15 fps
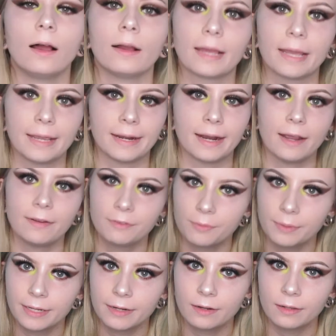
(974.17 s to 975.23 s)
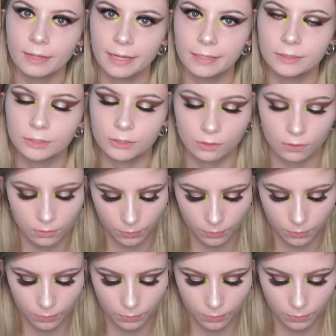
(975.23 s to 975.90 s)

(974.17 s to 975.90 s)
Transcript: Okay, and after we get our lashes on,